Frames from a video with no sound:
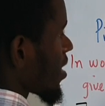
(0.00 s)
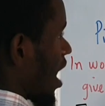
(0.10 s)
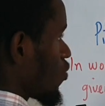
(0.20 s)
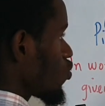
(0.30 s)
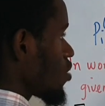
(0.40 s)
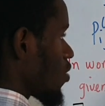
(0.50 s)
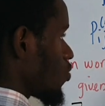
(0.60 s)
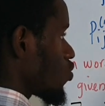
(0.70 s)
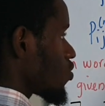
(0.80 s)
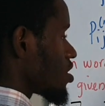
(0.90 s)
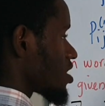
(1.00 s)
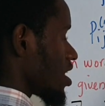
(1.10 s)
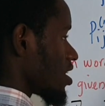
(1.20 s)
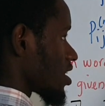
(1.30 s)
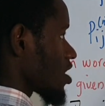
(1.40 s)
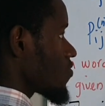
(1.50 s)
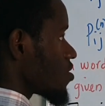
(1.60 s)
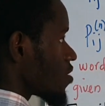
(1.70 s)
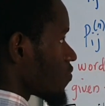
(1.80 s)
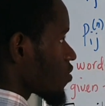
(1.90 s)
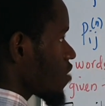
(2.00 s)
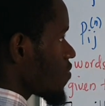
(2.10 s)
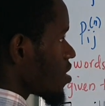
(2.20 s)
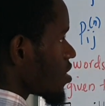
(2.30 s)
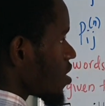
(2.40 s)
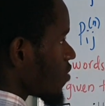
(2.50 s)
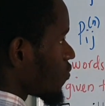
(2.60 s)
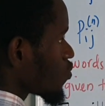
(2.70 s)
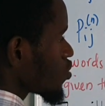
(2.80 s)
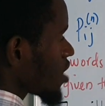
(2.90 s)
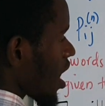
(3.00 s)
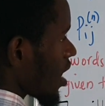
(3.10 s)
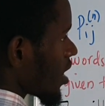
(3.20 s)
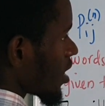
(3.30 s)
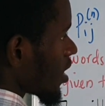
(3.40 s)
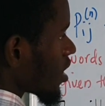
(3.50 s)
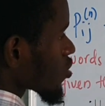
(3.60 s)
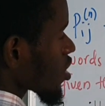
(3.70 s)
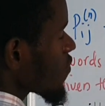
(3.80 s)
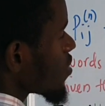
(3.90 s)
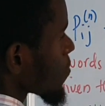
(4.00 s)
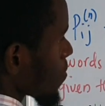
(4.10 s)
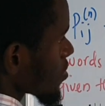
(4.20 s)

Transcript: but I don't know this n given the future. So given the